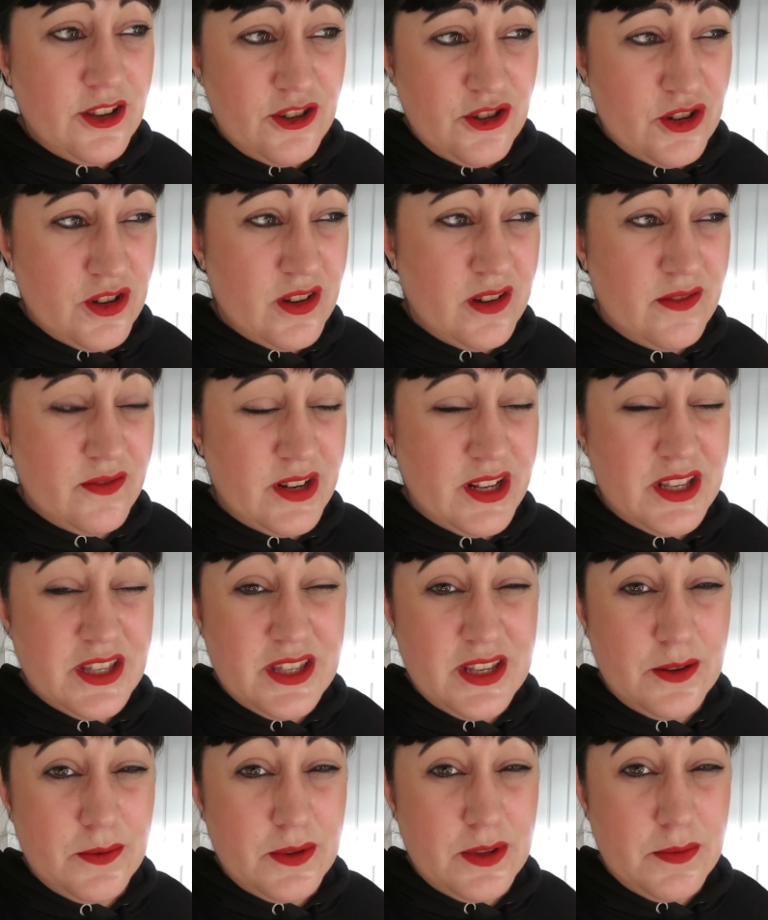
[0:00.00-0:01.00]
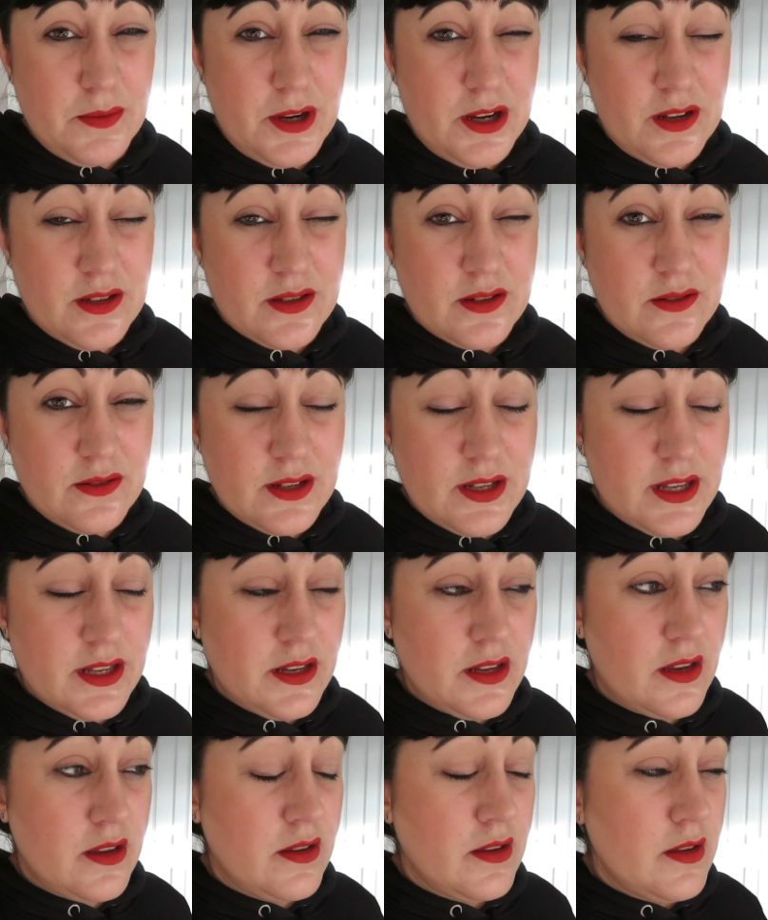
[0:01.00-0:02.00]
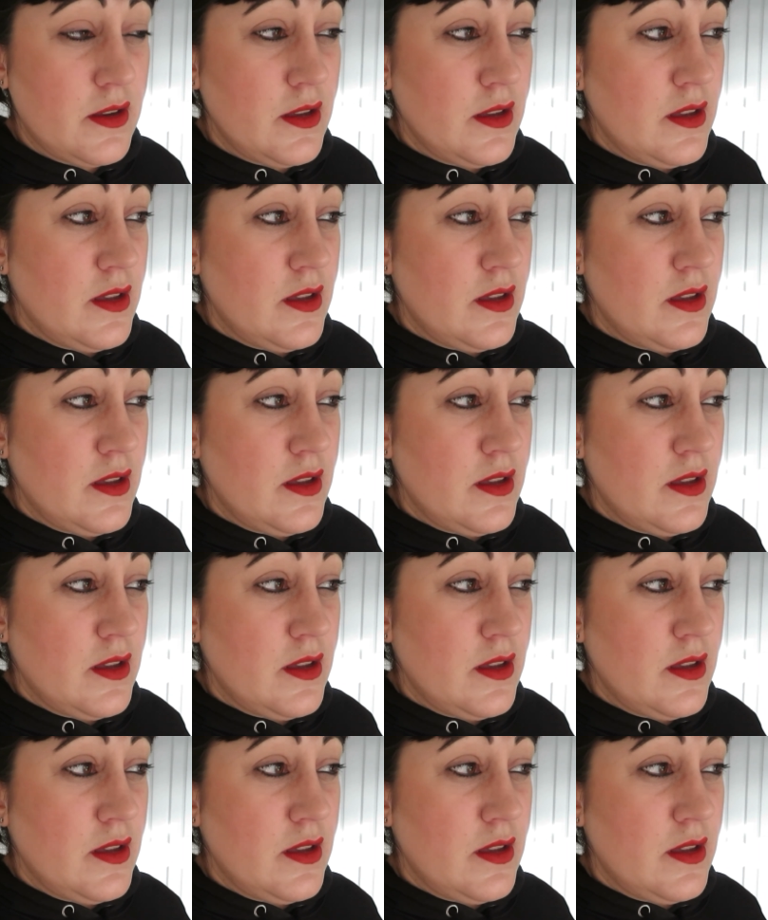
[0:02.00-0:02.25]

Because you can't really sing with a mask on, can you?